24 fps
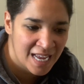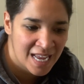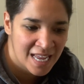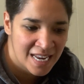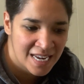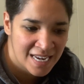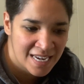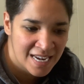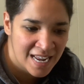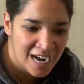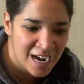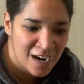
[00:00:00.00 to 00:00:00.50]

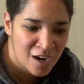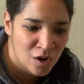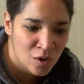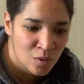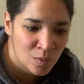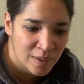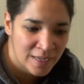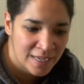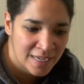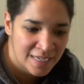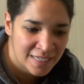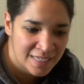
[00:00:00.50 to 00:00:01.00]
and
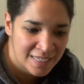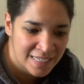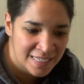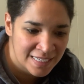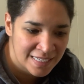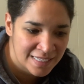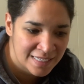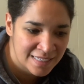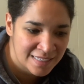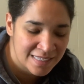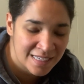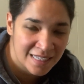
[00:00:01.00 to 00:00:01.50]
now it
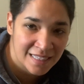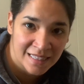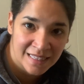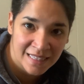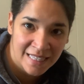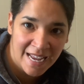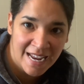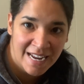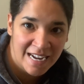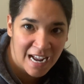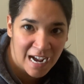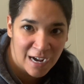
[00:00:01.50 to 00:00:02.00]
is
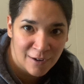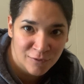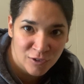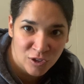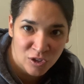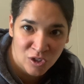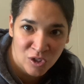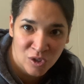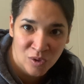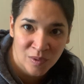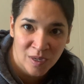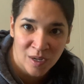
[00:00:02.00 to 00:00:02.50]
late
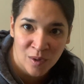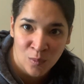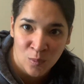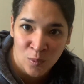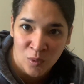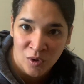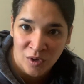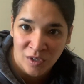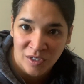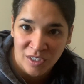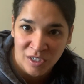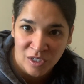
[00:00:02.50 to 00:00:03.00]
afternoon and
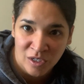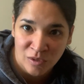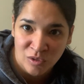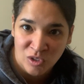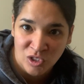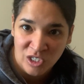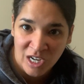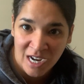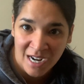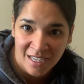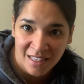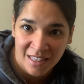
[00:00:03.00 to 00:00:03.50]
we're gonna go
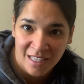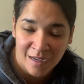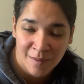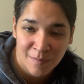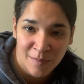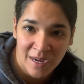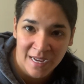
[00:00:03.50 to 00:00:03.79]
check them.